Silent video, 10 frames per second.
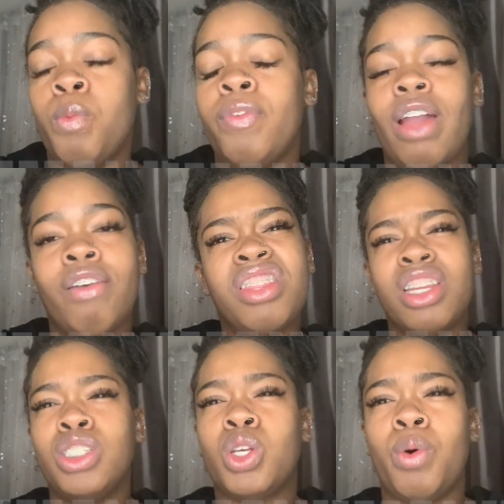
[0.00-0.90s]
With
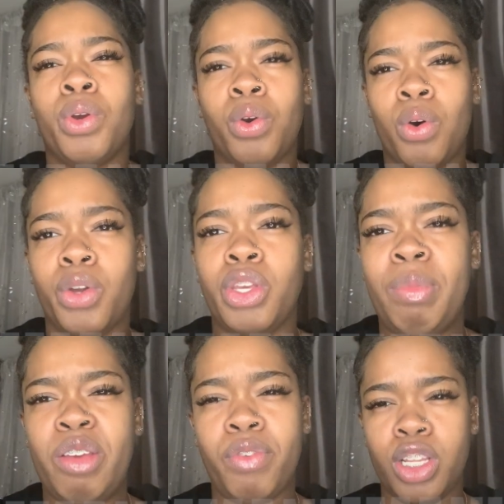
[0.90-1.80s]
everything that's going on,
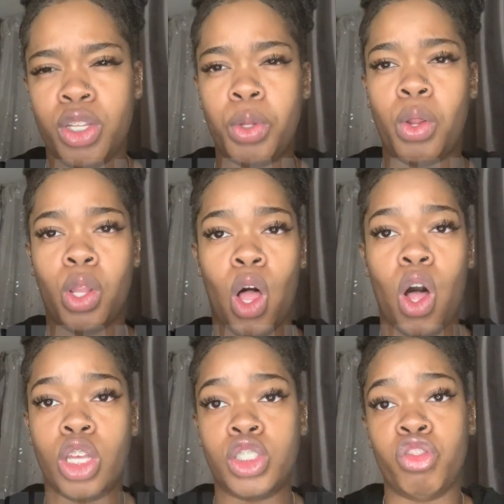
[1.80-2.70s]
you may feel a little
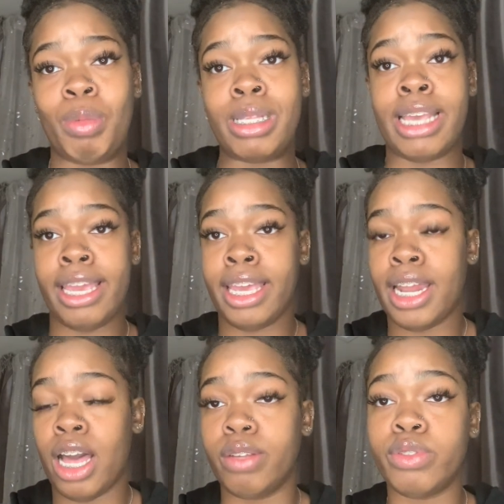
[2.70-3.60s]
lost. You've been
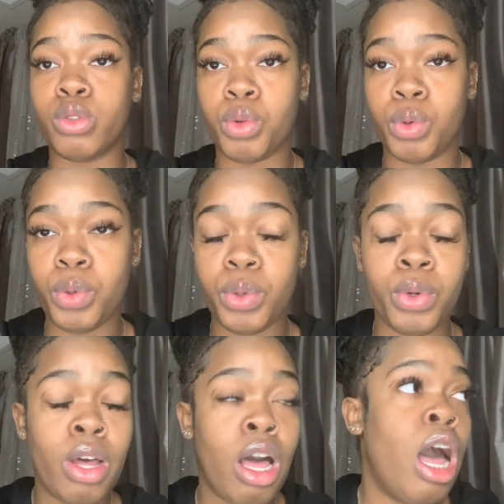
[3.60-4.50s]
taken out of
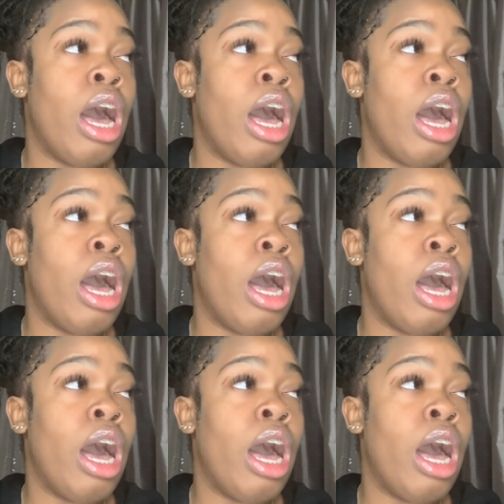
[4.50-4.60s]
school.